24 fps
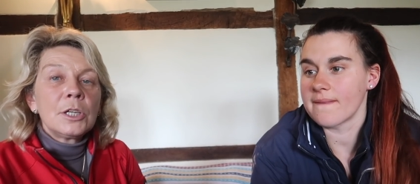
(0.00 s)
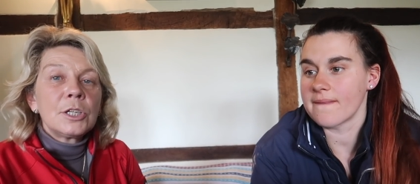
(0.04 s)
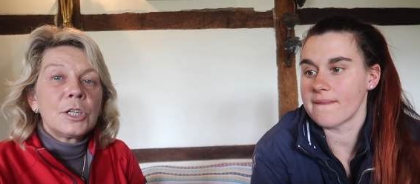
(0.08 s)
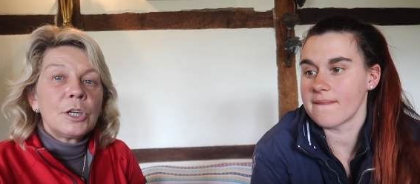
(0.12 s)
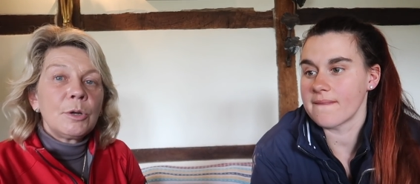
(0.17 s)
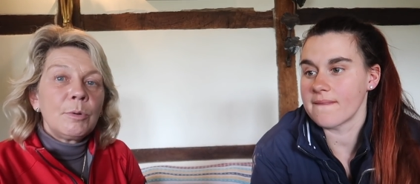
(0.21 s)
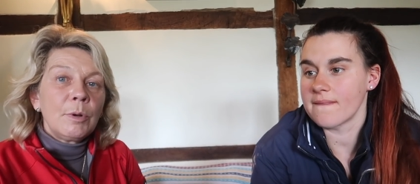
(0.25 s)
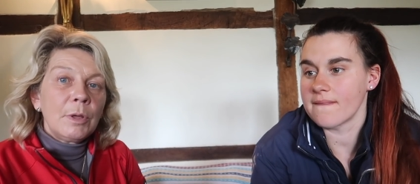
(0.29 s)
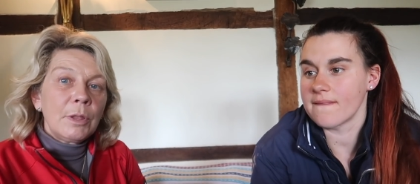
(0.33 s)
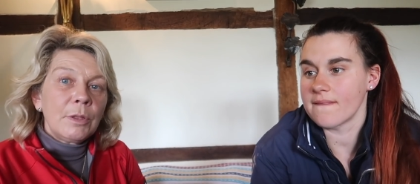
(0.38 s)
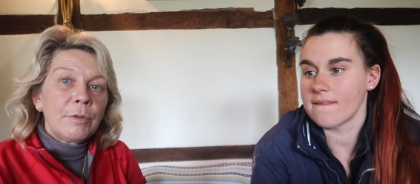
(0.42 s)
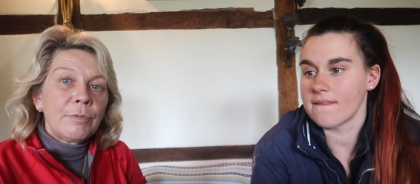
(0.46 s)

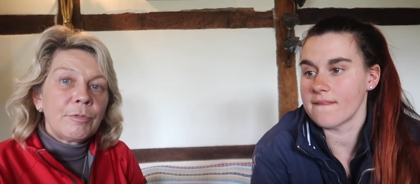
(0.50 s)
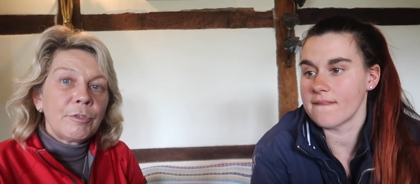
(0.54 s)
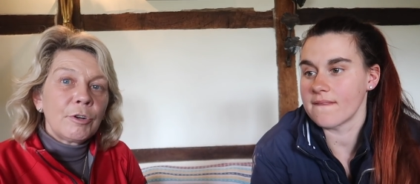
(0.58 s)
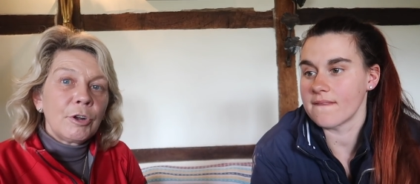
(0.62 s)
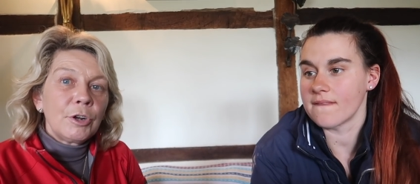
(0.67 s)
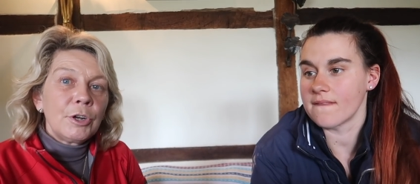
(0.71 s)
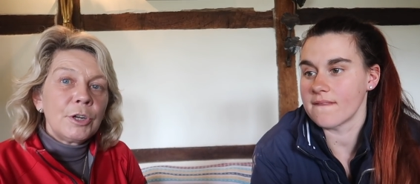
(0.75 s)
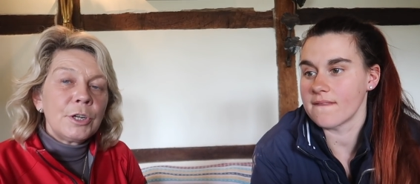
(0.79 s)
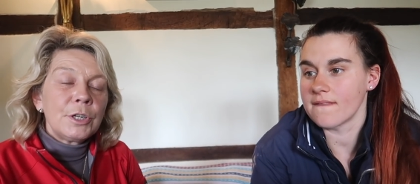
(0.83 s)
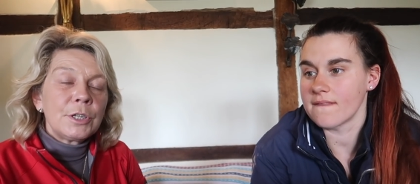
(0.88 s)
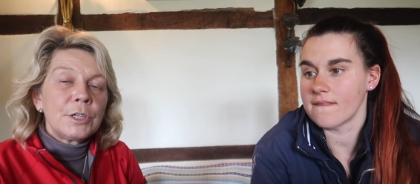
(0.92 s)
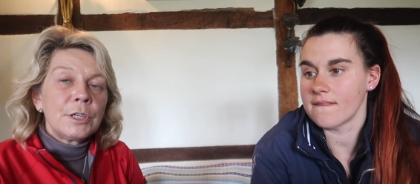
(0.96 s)
Speaker 1: Two at the
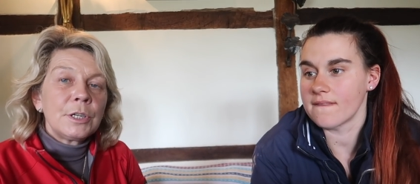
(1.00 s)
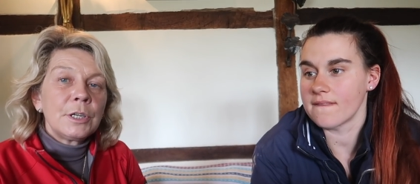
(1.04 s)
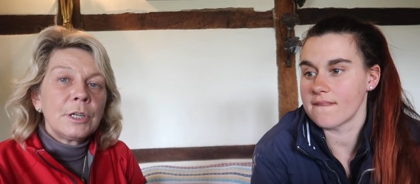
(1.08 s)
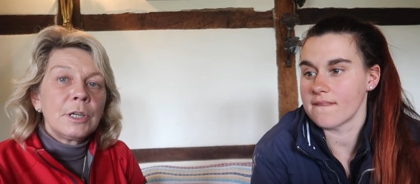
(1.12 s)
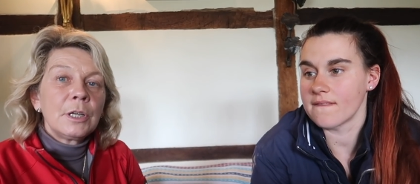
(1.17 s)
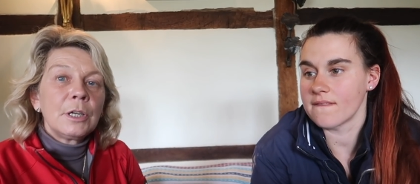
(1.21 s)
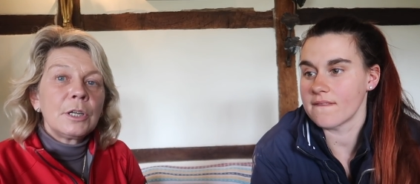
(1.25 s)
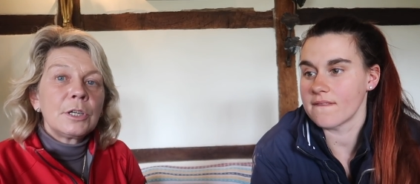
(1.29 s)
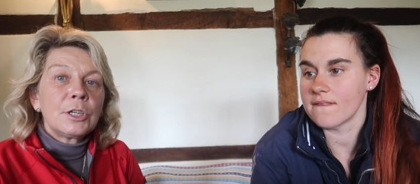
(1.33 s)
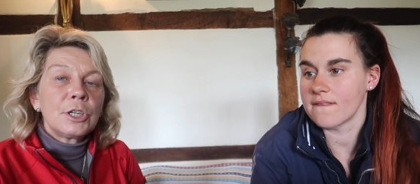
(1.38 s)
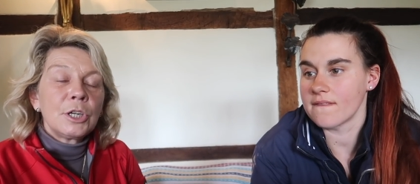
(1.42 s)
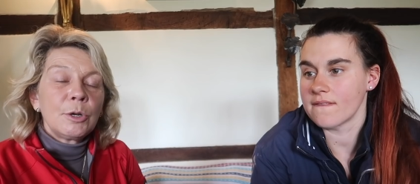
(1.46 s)
front,
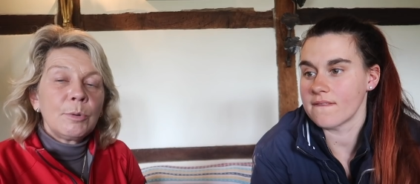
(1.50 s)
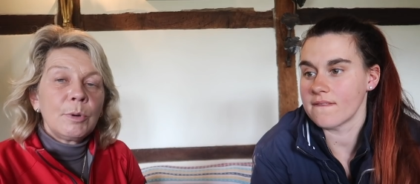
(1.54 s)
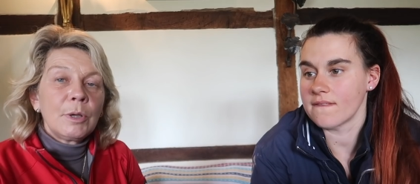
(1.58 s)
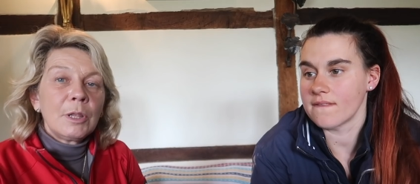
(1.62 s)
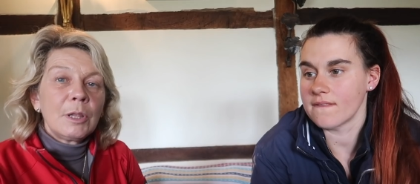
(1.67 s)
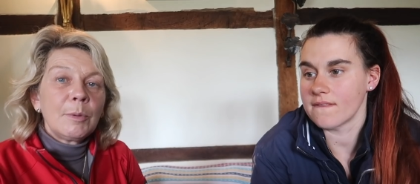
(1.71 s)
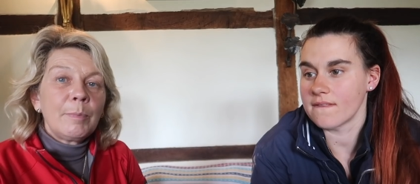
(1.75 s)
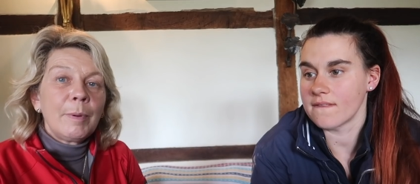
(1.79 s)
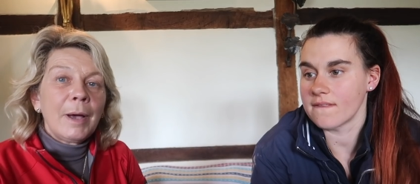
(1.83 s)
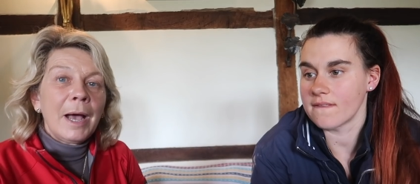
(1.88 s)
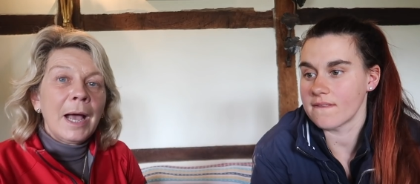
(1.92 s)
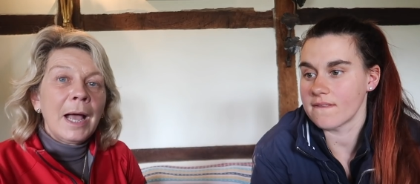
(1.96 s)
two
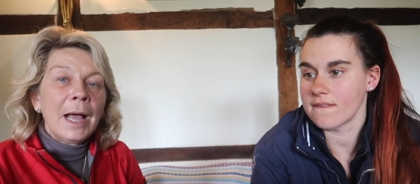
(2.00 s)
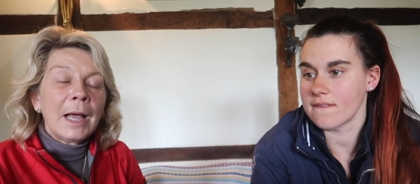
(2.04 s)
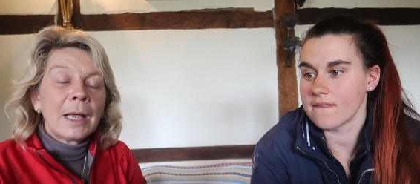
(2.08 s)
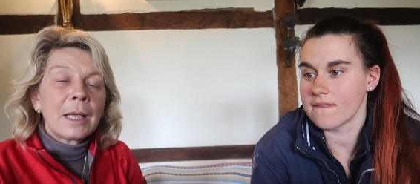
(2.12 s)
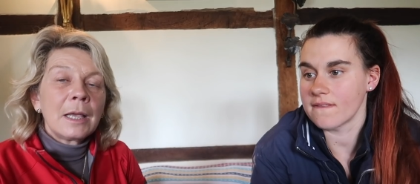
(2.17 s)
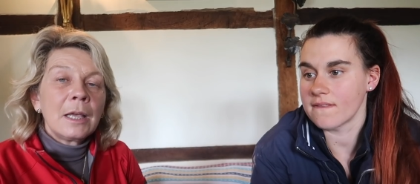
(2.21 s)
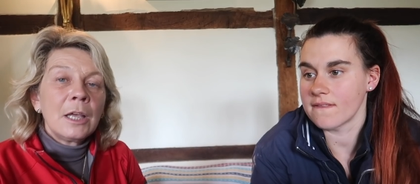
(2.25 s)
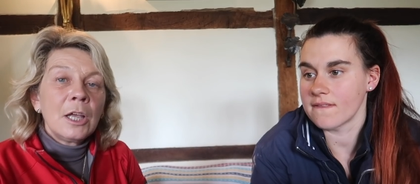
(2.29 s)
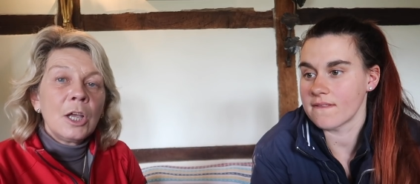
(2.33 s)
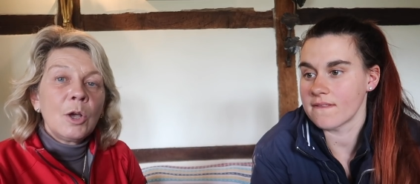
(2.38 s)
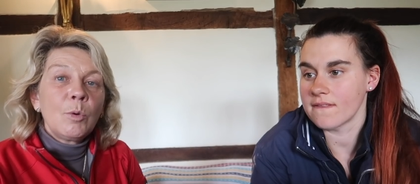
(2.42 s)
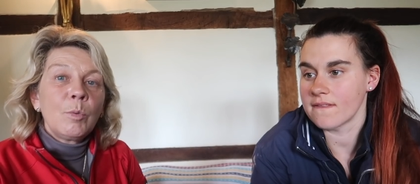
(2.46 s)
at the
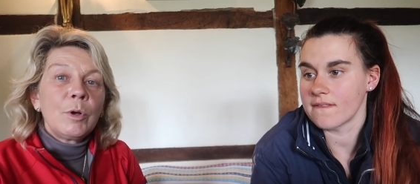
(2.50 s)
back,